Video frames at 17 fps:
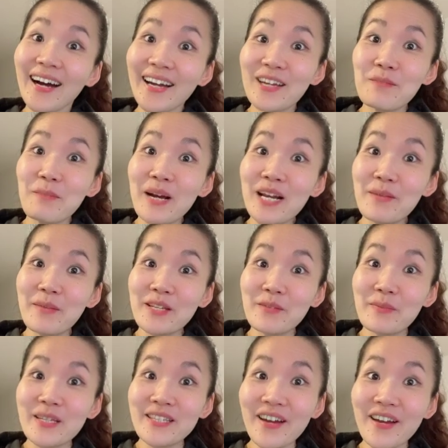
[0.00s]
my name is
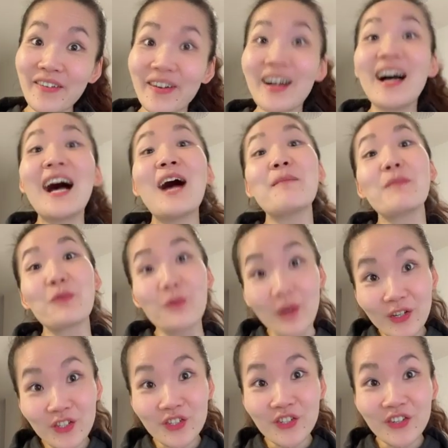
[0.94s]
Miss Sarah. I'm a
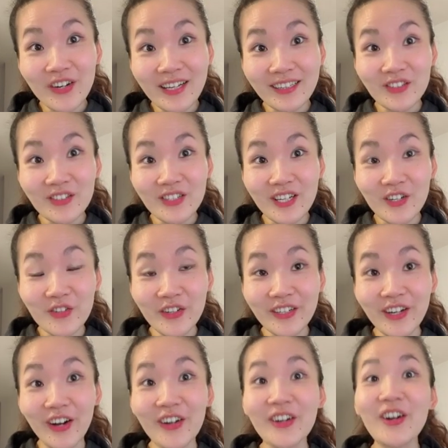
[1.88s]
registered English teacher in
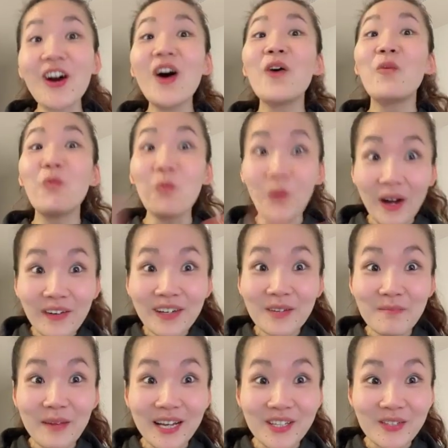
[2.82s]
Hong Kong. Welcome
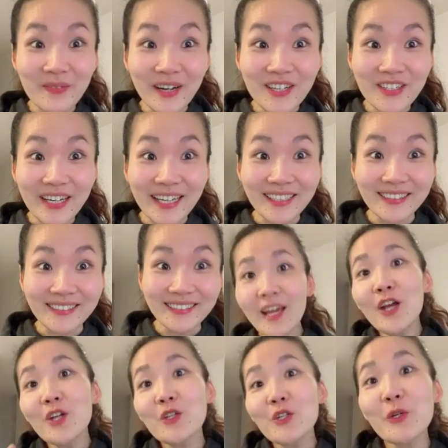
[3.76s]
back to my channel.
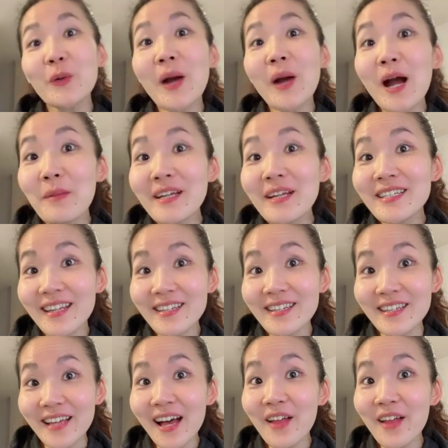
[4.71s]
Do you know how many tenses
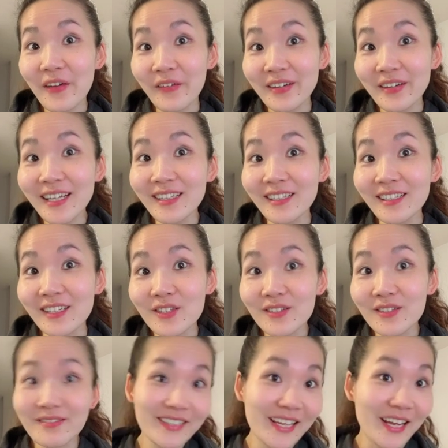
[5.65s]
are there in English?
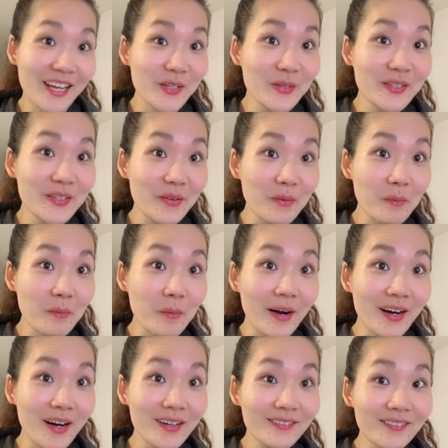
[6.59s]
Can you tell them
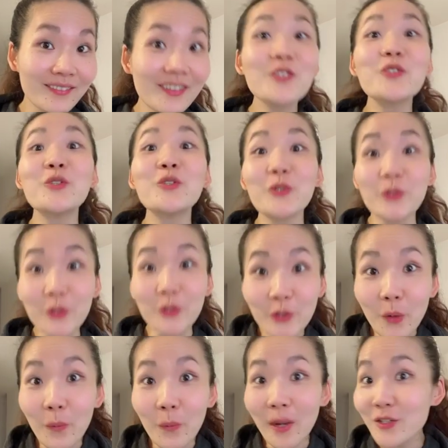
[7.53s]
apart? Do you know
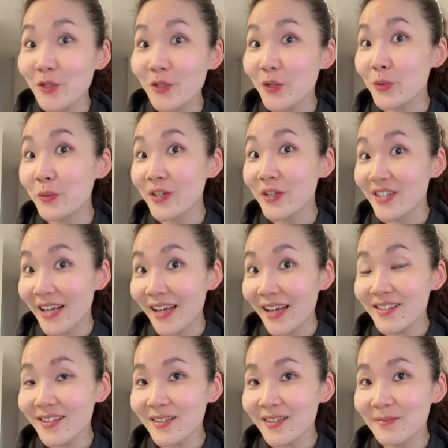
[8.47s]
when to use which
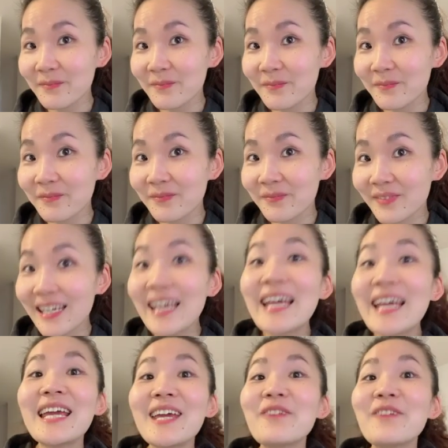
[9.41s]
tense?
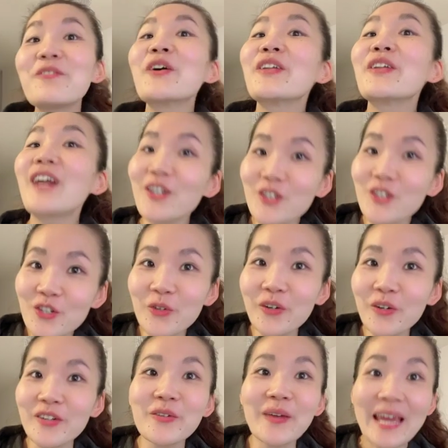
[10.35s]
If you're not sure
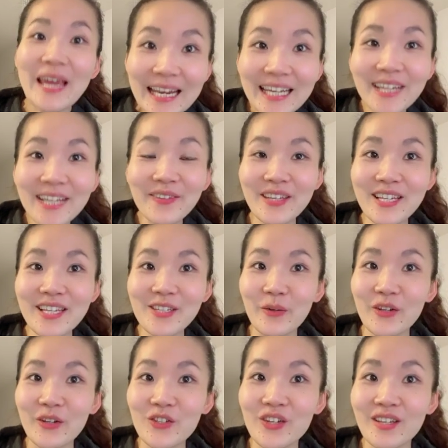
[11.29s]
to any of these
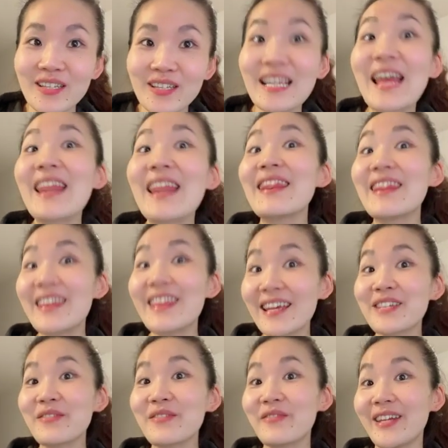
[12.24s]
questions,
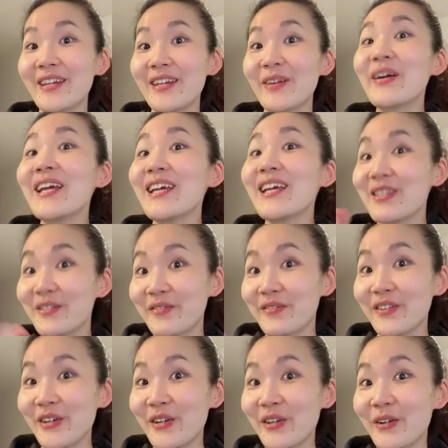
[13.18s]
this video is for
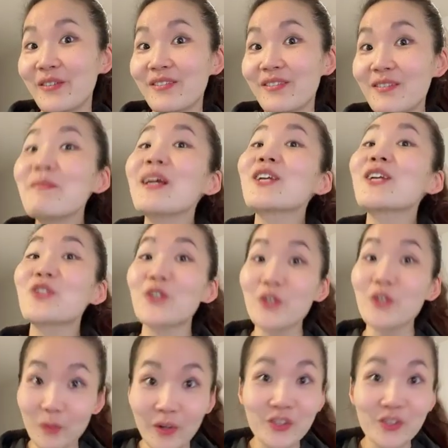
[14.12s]
you. Make sure
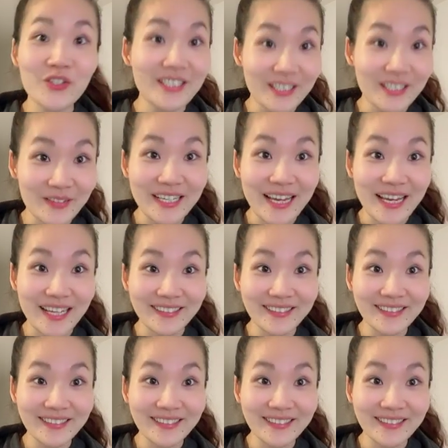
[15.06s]
you watch it till the end.